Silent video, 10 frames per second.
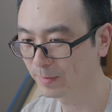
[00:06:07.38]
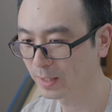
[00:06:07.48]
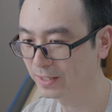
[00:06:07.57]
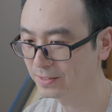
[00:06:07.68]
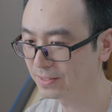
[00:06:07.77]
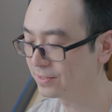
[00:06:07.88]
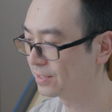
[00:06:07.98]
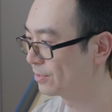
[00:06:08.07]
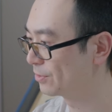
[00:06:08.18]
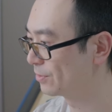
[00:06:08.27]
Okay, that's
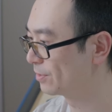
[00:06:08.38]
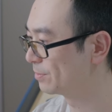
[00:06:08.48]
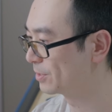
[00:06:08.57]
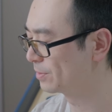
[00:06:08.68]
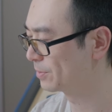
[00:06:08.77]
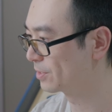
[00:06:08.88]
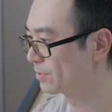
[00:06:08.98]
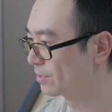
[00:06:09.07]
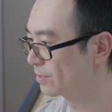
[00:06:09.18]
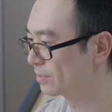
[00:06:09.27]
how you open the page
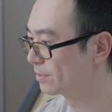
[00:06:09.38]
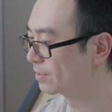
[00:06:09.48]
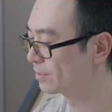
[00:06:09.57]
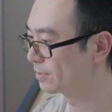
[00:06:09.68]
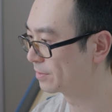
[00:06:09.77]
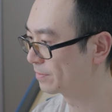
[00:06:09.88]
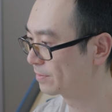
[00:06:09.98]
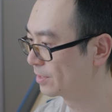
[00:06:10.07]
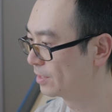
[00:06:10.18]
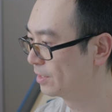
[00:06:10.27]
in the
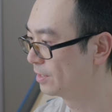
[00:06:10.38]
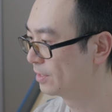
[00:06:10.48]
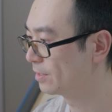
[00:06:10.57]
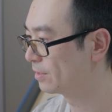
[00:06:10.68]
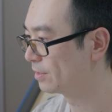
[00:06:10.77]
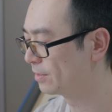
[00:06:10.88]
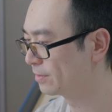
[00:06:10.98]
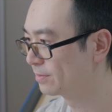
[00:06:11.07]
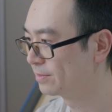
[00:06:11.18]
now.